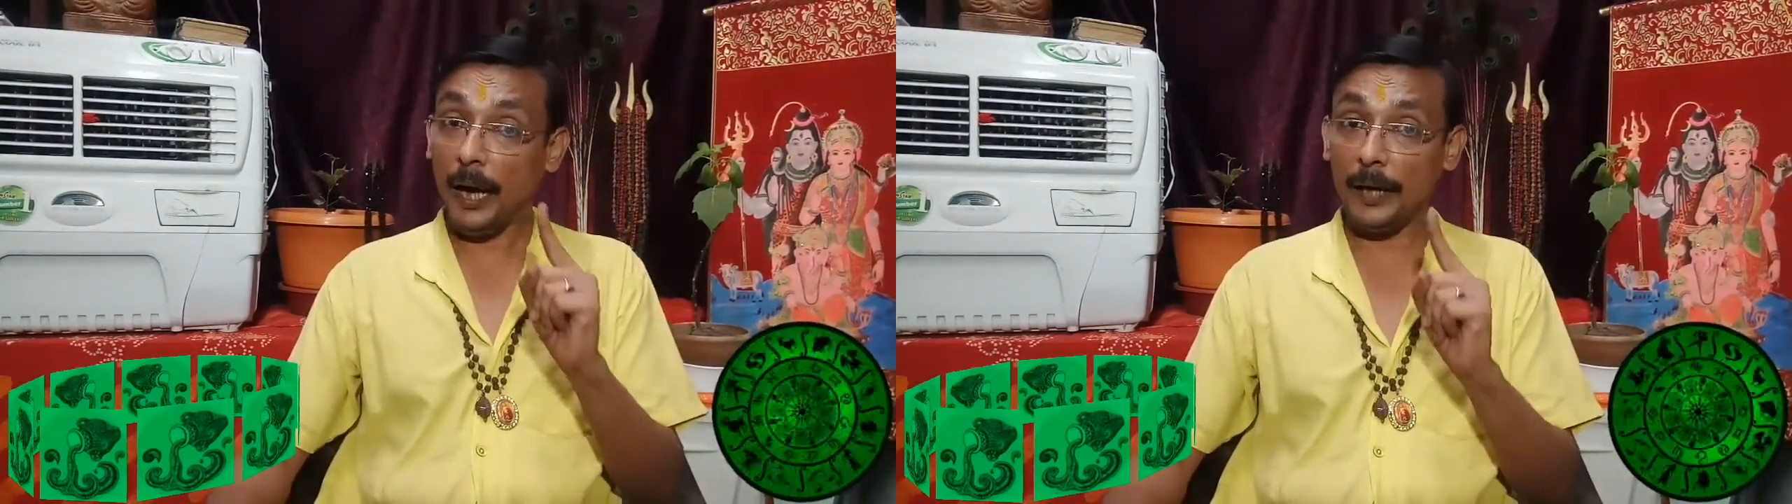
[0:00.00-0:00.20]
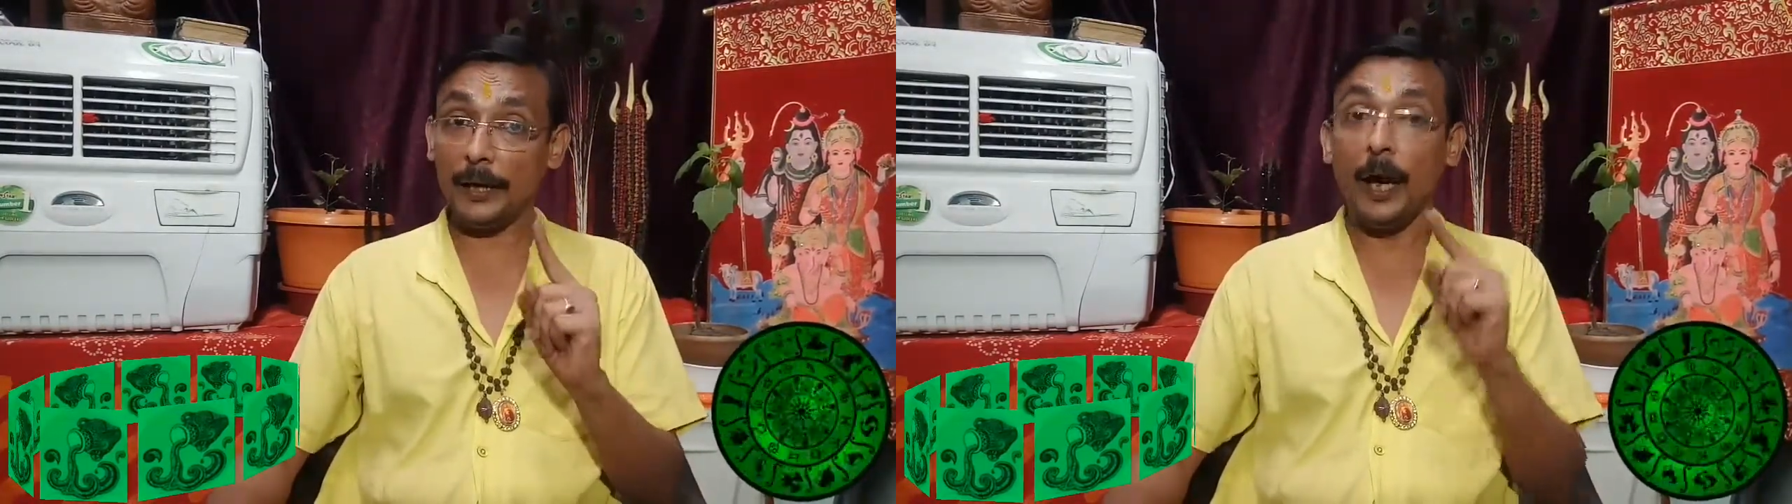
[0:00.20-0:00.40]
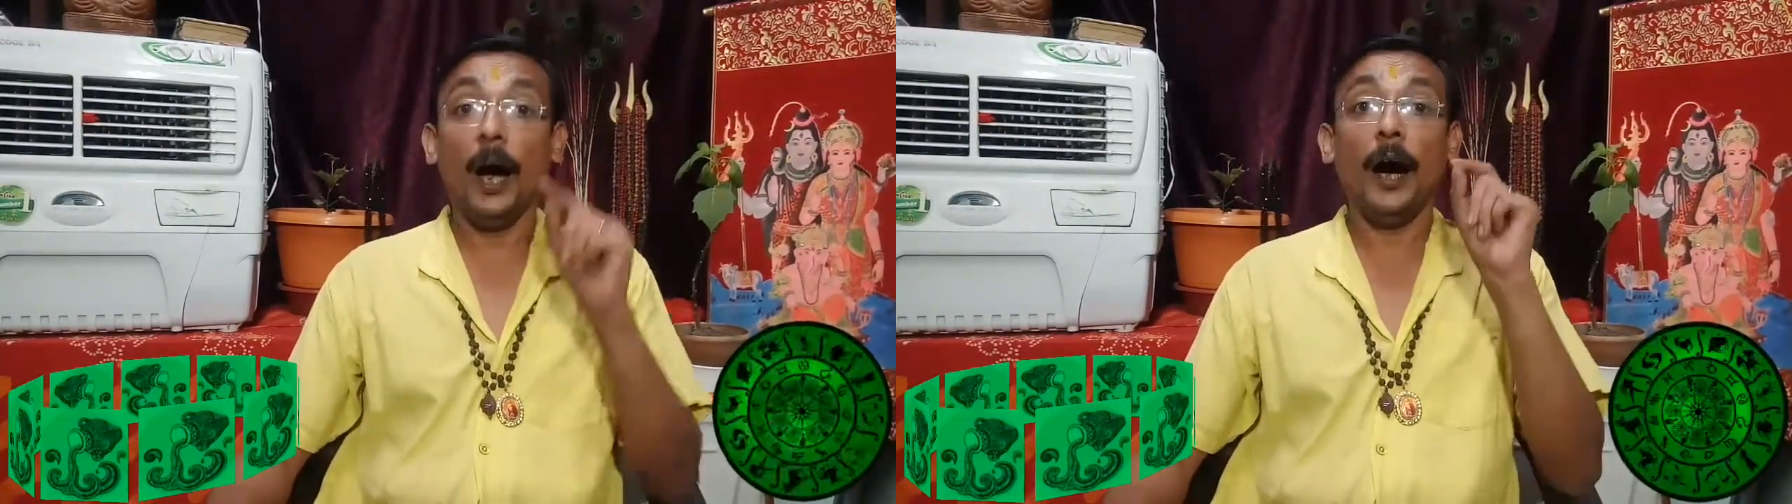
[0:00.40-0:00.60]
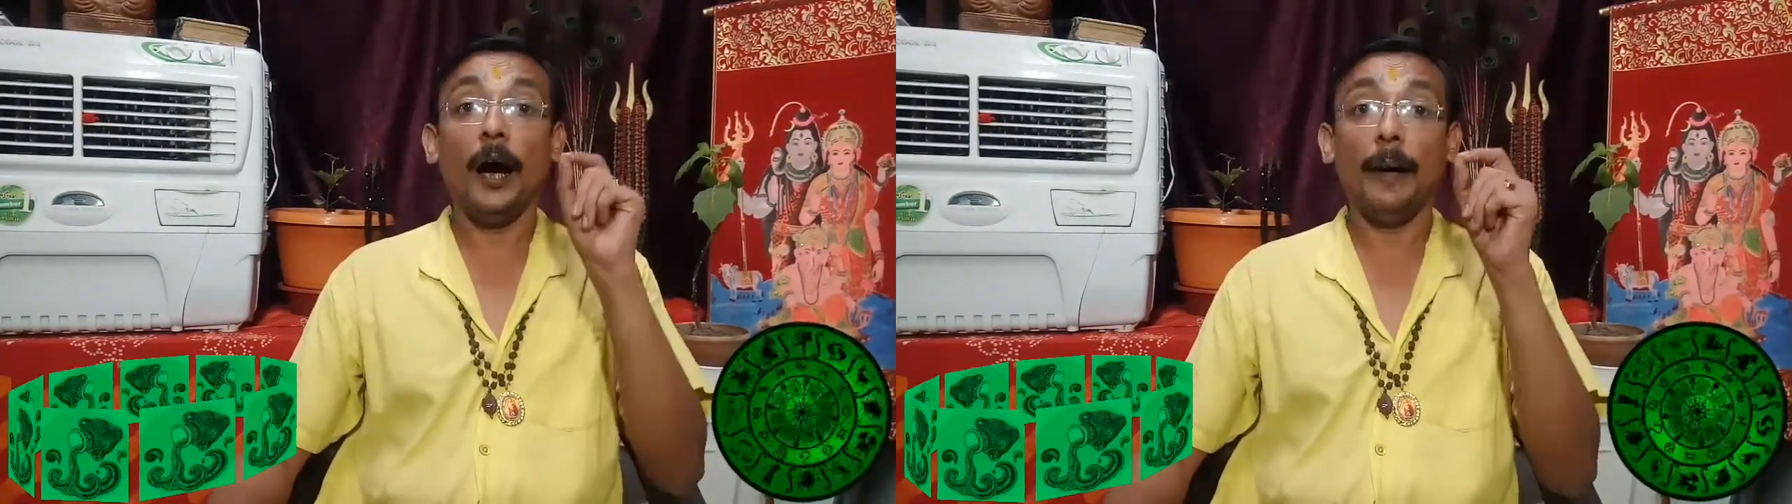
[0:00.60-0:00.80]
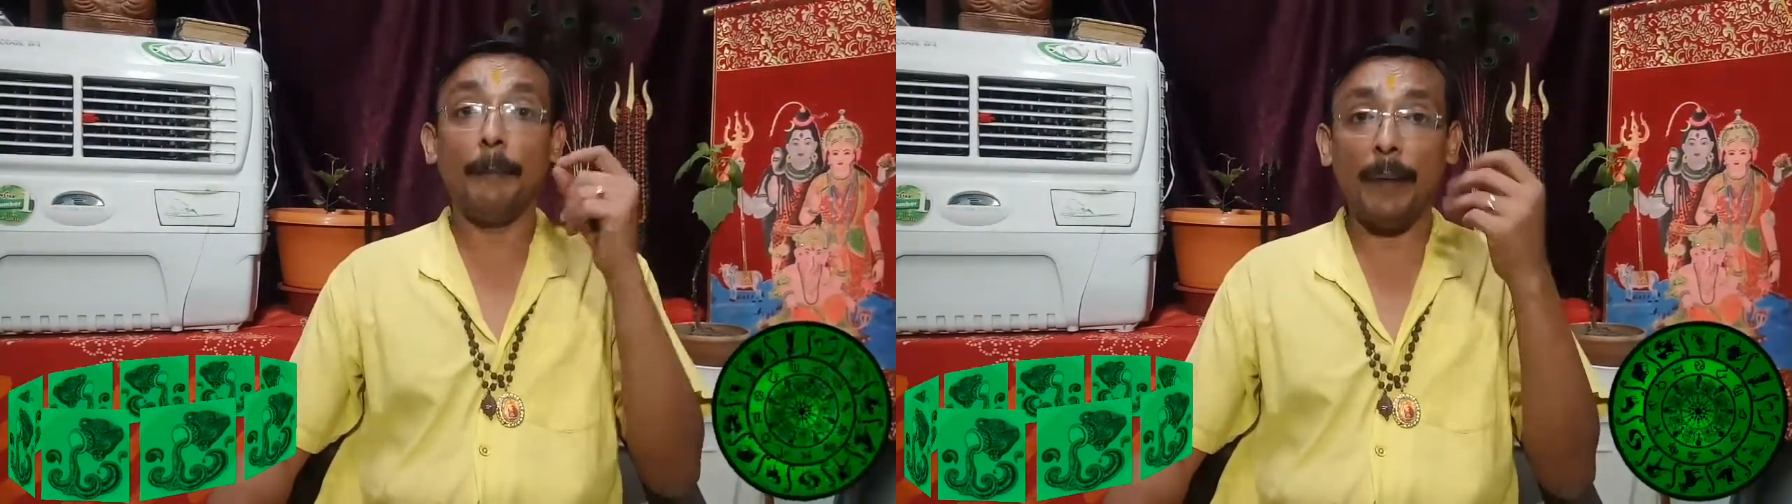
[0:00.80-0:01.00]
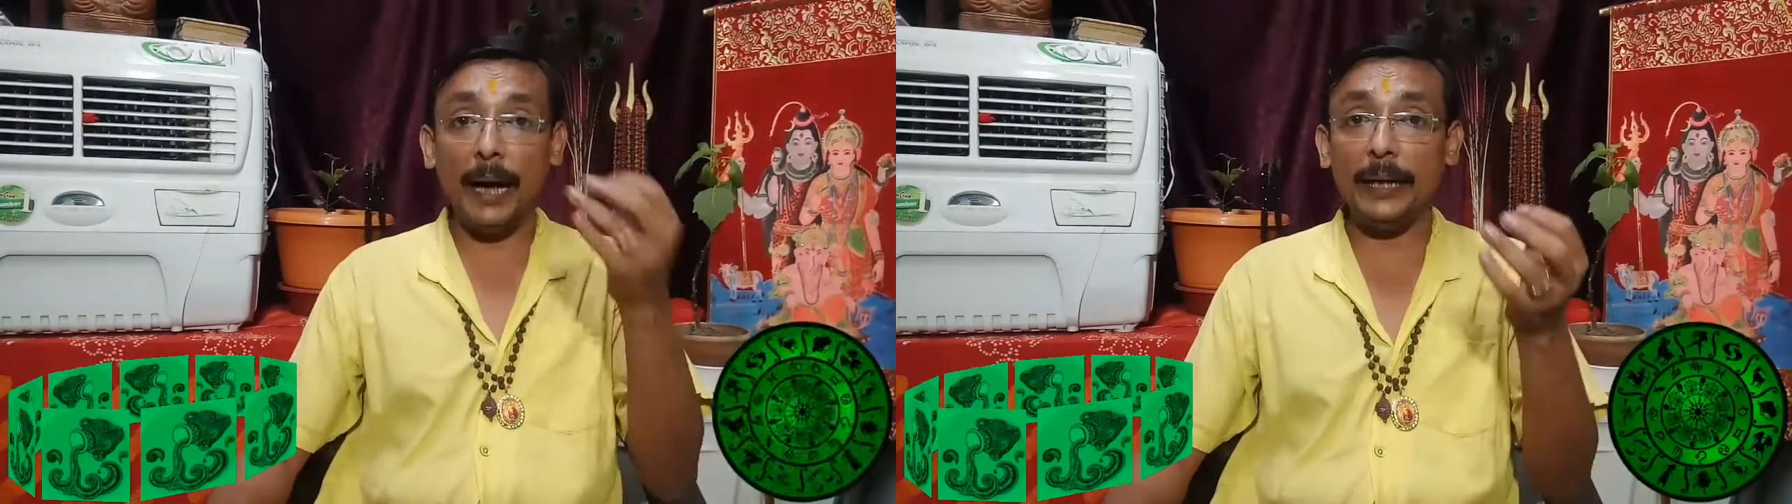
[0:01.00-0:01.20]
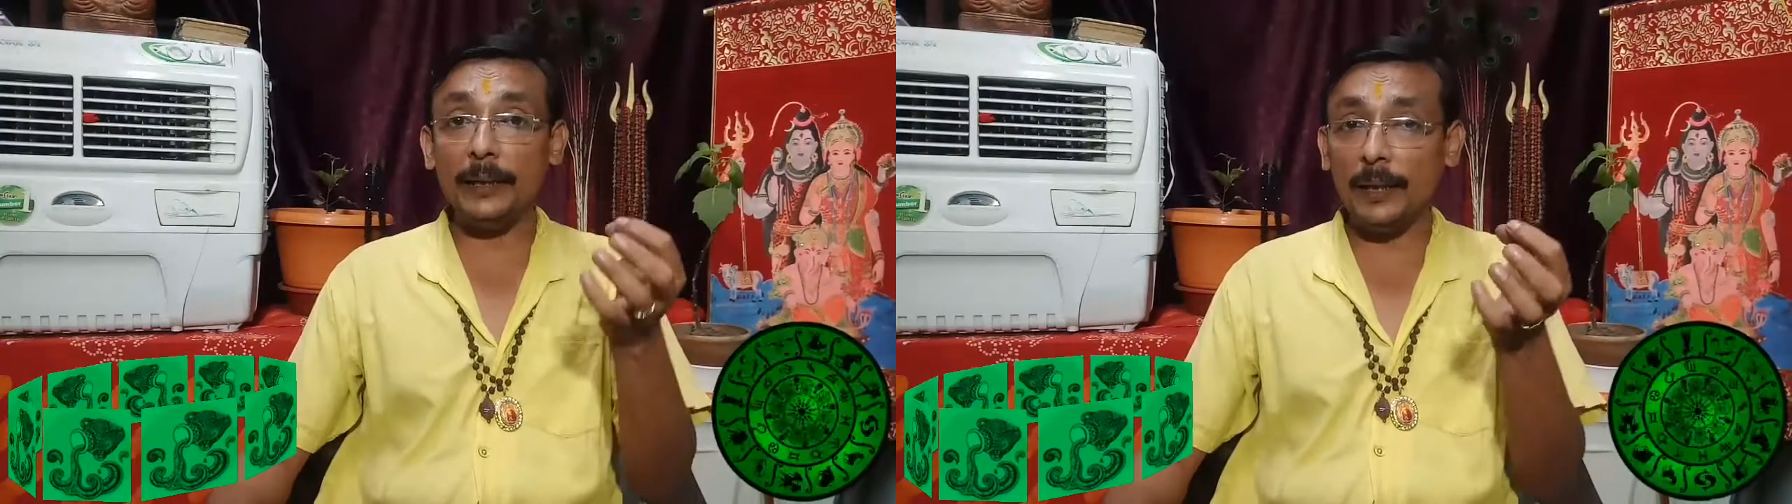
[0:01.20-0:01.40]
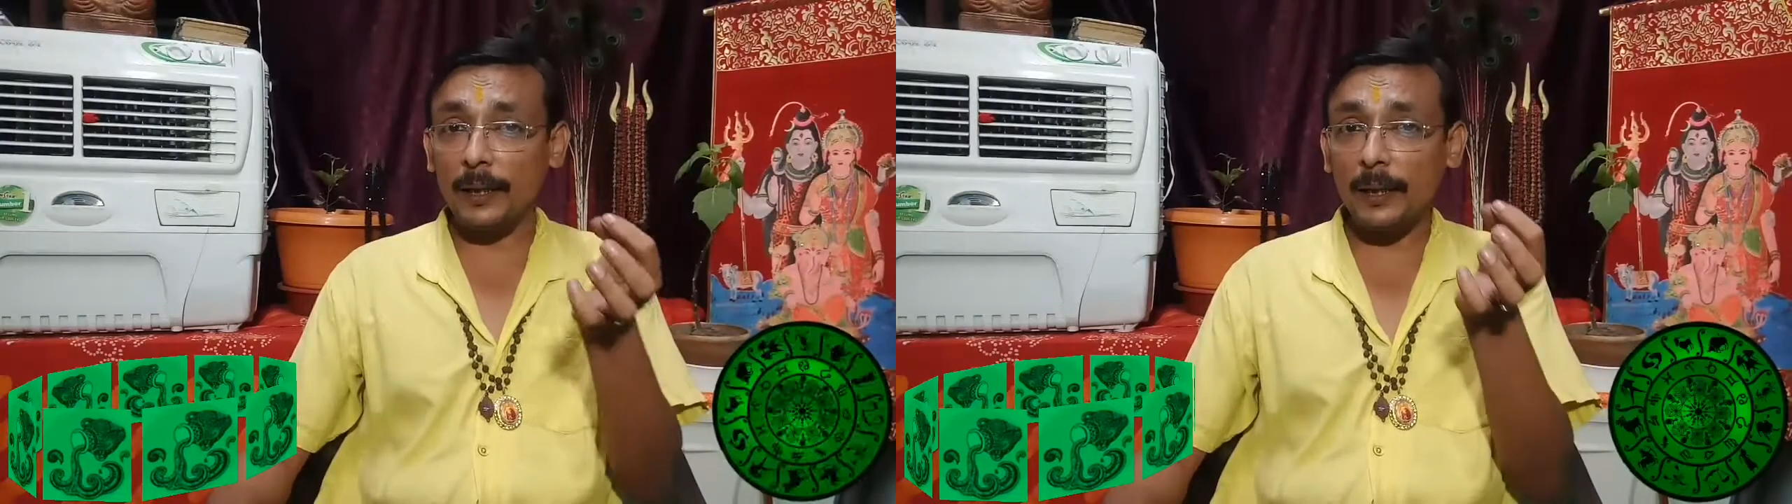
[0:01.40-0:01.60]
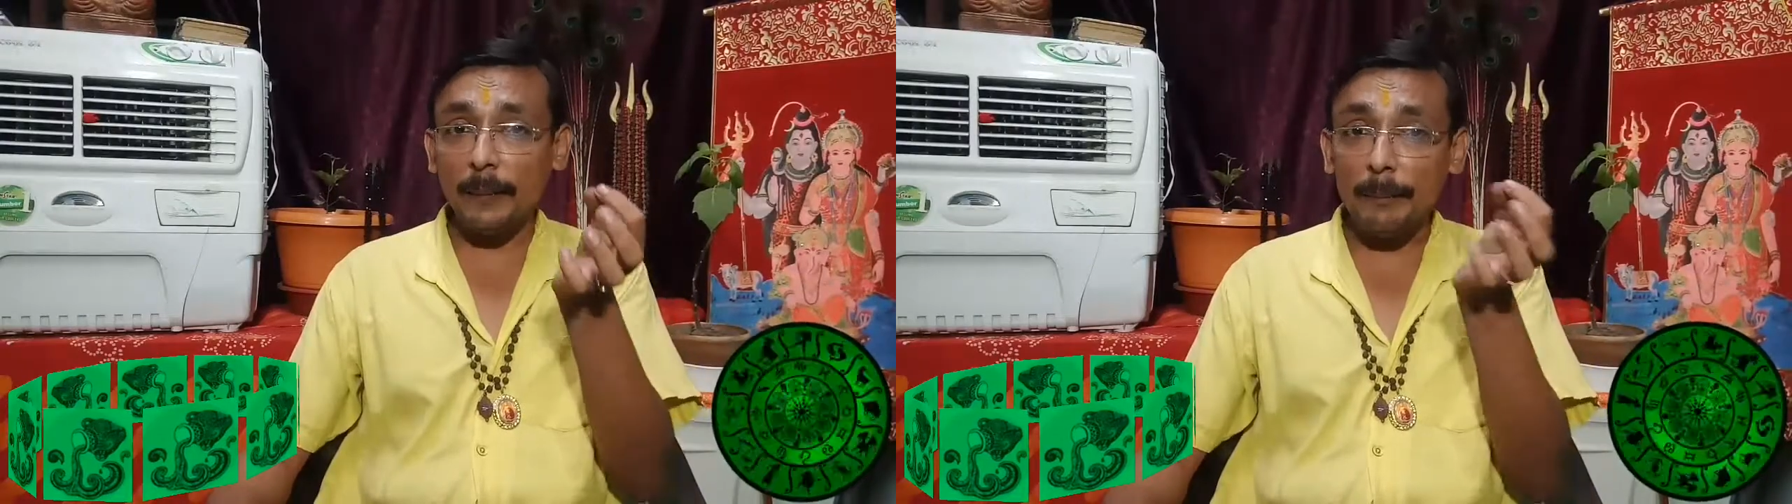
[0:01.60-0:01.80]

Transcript: and uh, minor